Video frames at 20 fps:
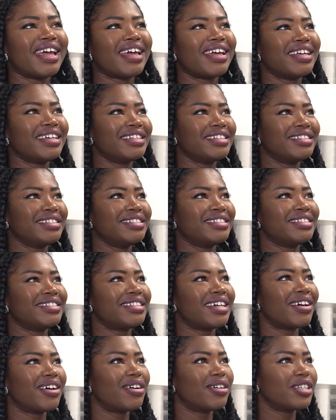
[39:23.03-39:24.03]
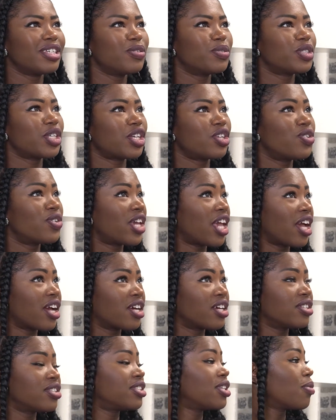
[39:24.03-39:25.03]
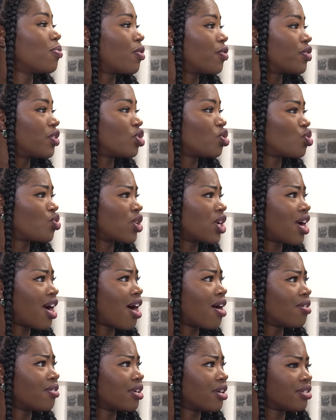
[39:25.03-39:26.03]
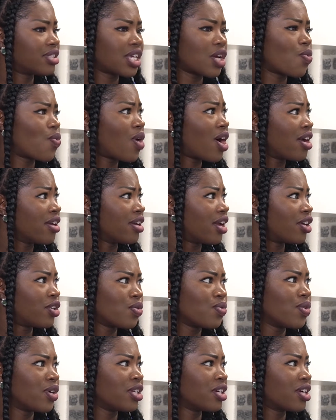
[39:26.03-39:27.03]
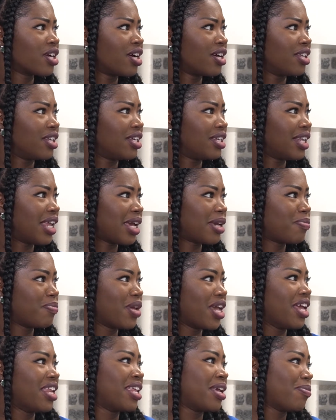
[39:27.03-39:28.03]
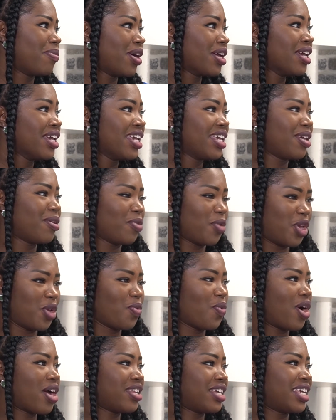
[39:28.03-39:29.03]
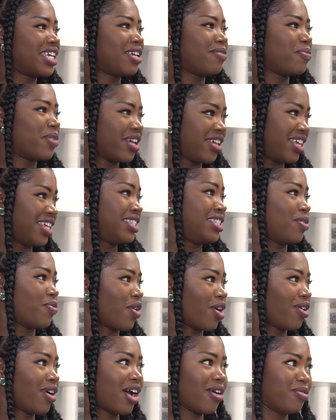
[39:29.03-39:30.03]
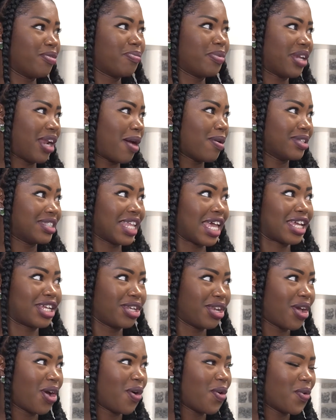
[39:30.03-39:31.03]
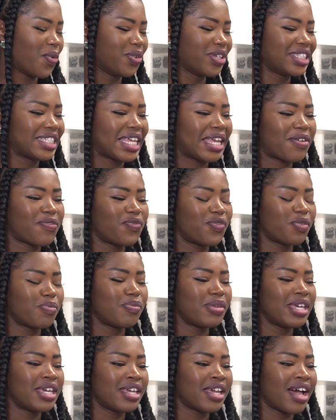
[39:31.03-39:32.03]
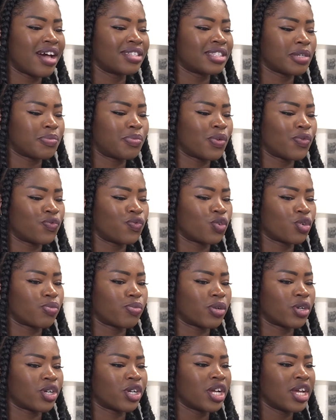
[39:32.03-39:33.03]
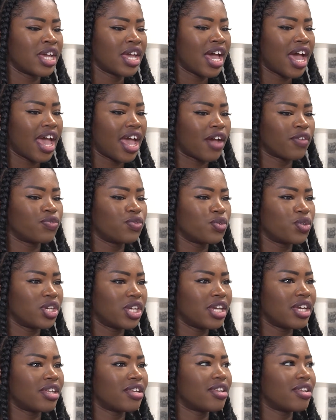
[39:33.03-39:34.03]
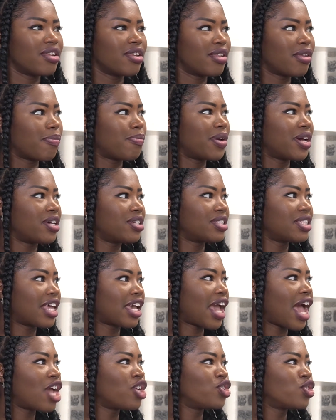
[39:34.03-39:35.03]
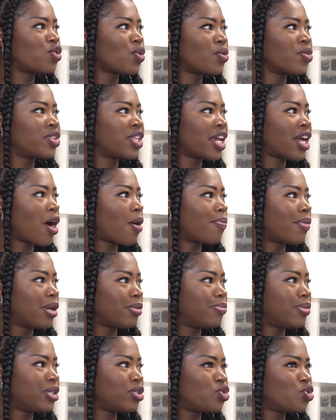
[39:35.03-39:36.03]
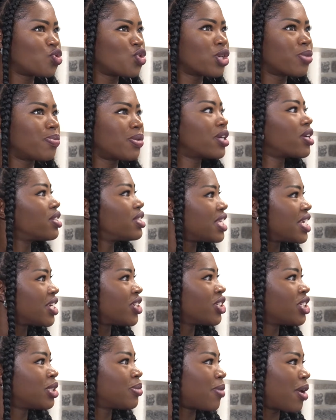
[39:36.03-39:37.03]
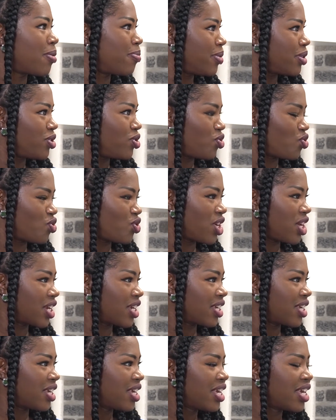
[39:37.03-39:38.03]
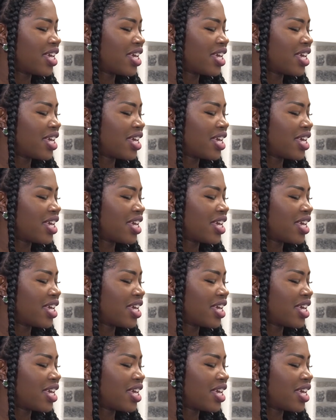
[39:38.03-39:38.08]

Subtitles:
And he was like, you can't cut some of the trick out. I was like, why? I don't want to cut it. Like me, he wanted to give me an easy way out, but I was like, no. It's like, for me, as a performer, I have to hit the best. Like I don't take out my best trick because it is my best trick.